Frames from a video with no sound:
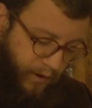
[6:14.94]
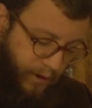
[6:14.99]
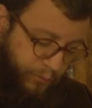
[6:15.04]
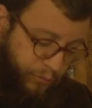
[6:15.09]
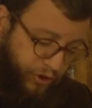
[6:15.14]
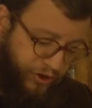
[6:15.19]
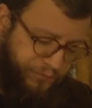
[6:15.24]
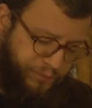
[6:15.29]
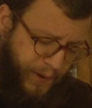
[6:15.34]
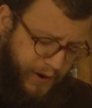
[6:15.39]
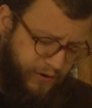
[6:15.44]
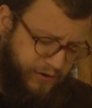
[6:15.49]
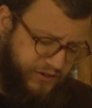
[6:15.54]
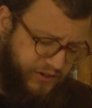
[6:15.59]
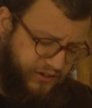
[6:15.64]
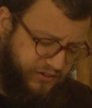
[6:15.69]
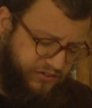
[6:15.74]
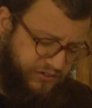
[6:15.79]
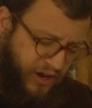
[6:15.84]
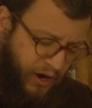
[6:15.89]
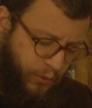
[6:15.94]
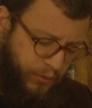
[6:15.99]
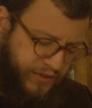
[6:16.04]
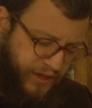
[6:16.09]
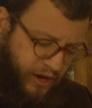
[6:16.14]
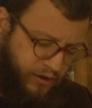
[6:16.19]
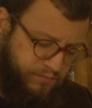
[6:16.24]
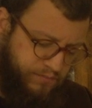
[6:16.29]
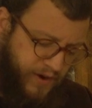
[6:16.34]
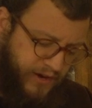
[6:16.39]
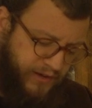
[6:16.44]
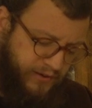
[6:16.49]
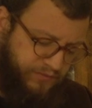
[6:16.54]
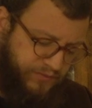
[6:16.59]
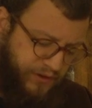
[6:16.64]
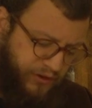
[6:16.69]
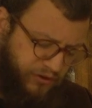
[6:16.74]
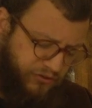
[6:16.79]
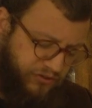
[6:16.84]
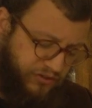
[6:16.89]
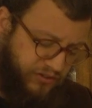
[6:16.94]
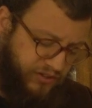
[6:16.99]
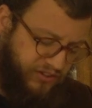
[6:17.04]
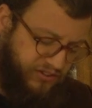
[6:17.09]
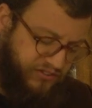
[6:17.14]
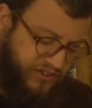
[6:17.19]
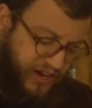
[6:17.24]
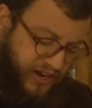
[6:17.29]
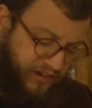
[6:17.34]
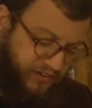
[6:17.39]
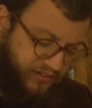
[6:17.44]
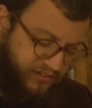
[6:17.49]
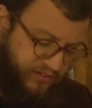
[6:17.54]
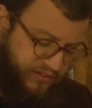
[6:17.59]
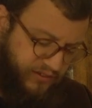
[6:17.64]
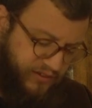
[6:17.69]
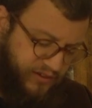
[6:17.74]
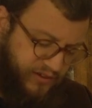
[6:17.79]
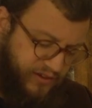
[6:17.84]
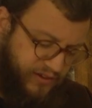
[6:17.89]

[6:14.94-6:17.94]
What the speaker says: Prosperity is not without many fears and distastes,